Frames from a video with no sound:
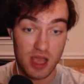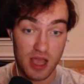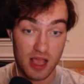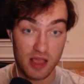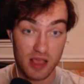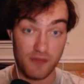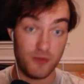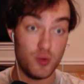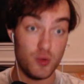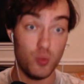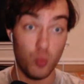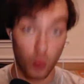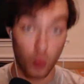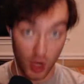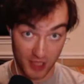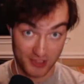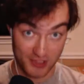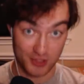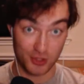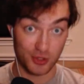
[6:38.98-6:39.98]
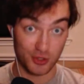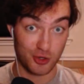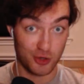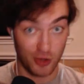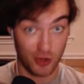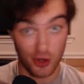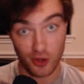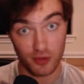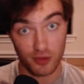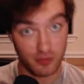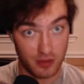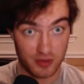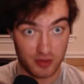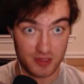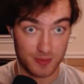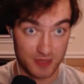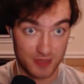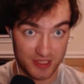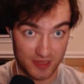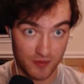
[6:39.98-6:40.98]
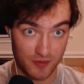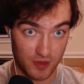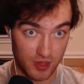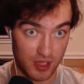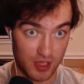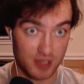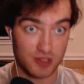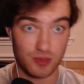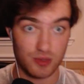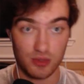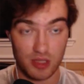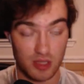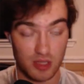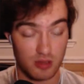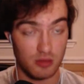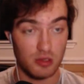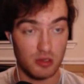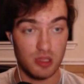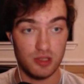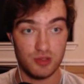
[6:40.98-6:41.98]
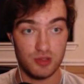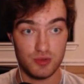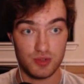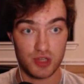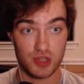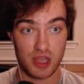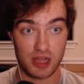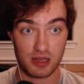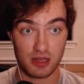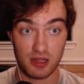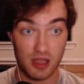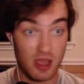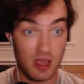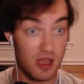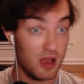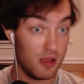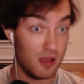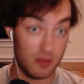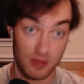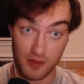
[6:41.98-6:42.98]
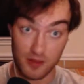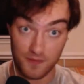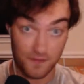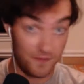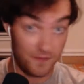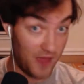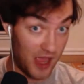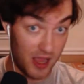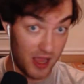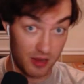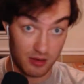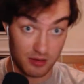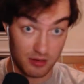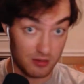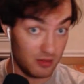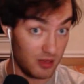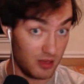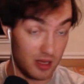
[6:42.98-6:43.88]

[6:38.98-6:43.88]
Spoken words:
if you want to learn all of those specific things, you'll either need to check the fan